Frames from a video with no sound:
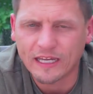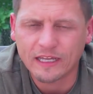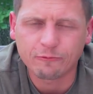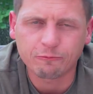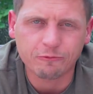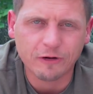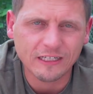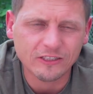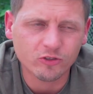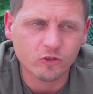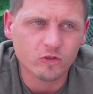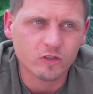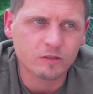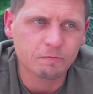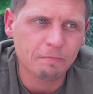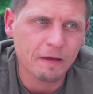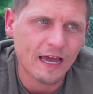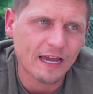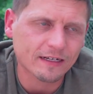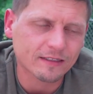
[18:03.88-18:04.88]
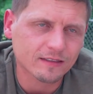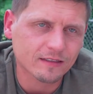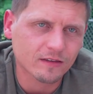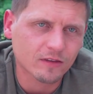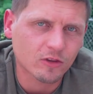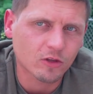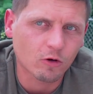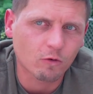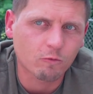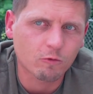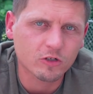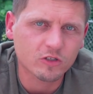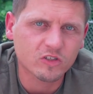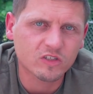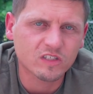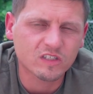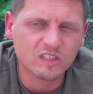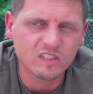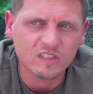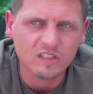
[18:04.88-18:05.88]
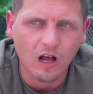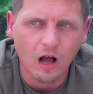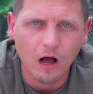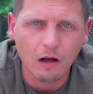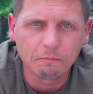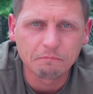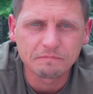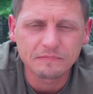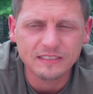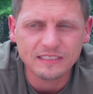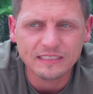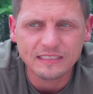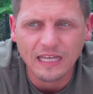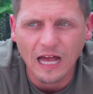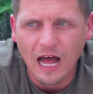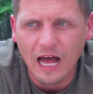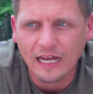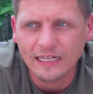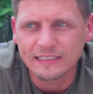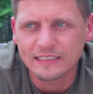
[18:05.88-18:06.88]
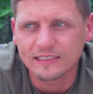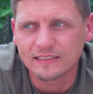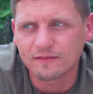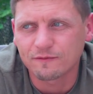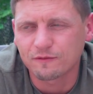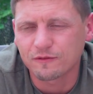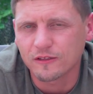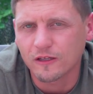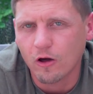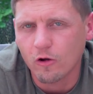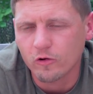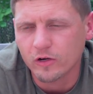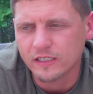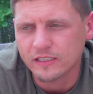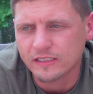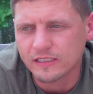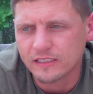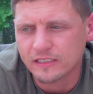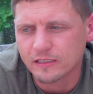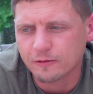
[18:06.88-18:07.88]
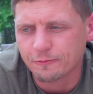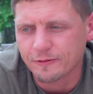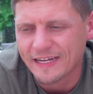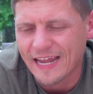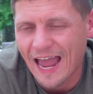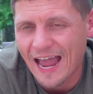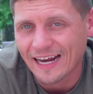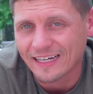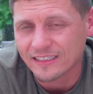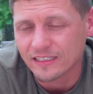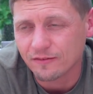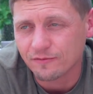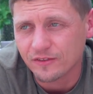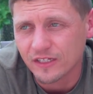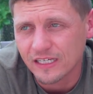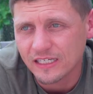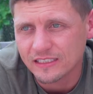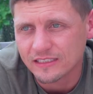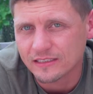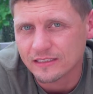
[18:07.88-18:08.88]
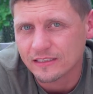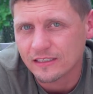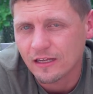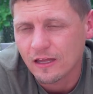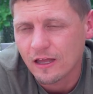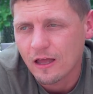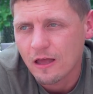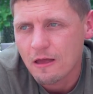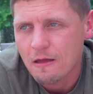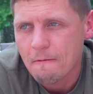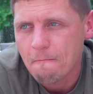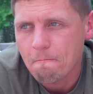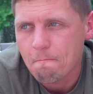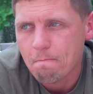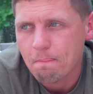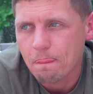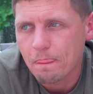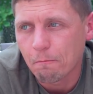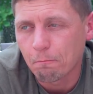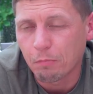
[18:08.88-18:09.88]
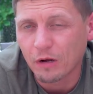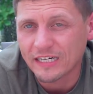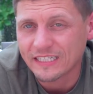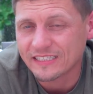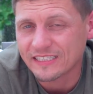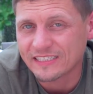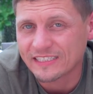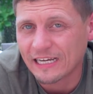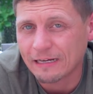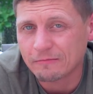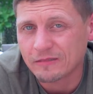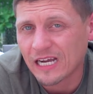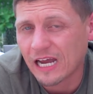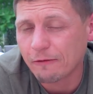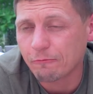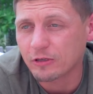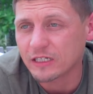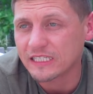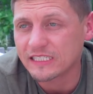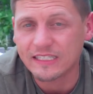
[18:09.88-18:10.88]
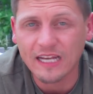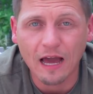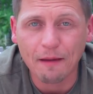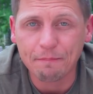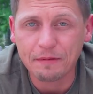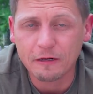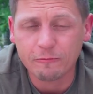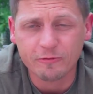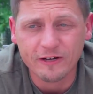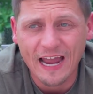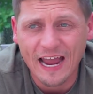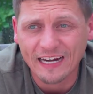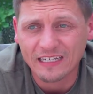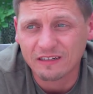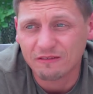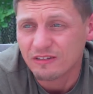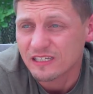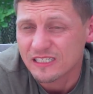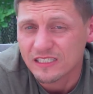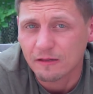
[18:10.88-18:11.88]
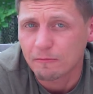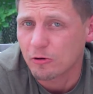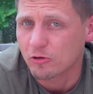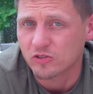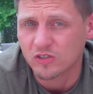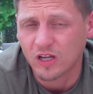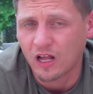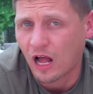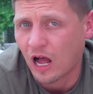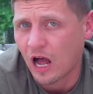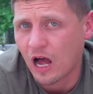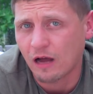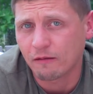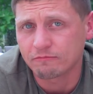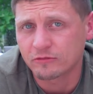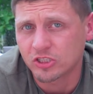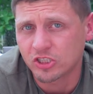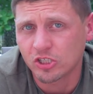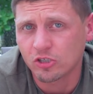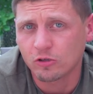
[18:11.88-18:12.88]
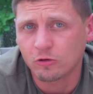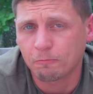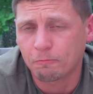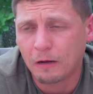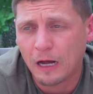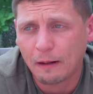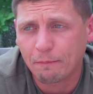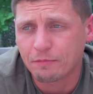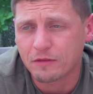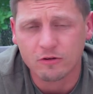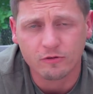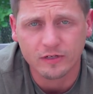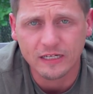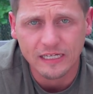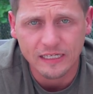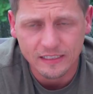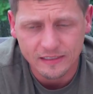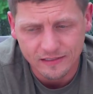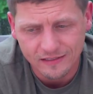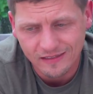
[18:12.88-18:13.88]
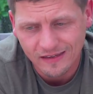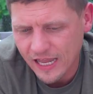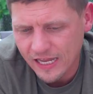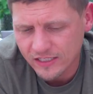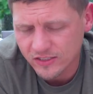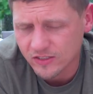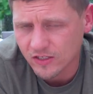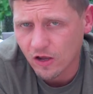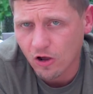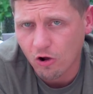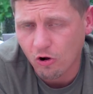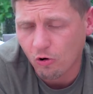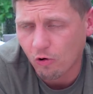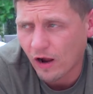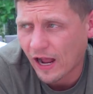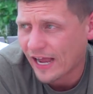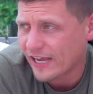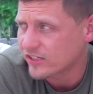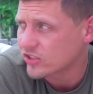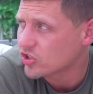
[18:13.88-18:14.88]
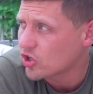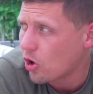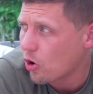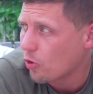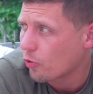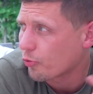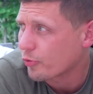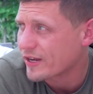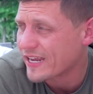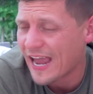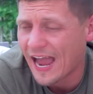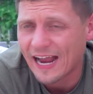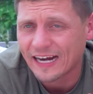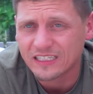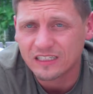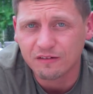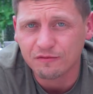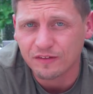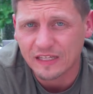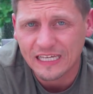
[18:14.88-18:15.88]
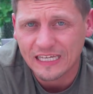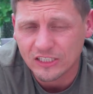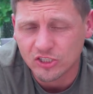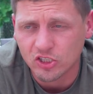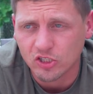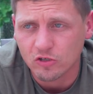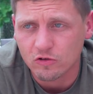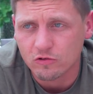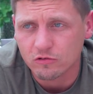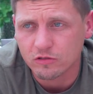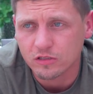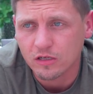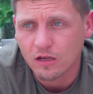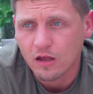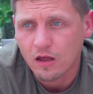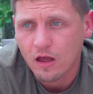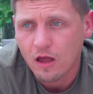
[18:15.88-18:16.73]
in retrospect, there were some signs of Lotus's reactiveness. But at the same time, when he's not being reactive, he's the most calm, chill pup there is. Enzo has no reactive issues,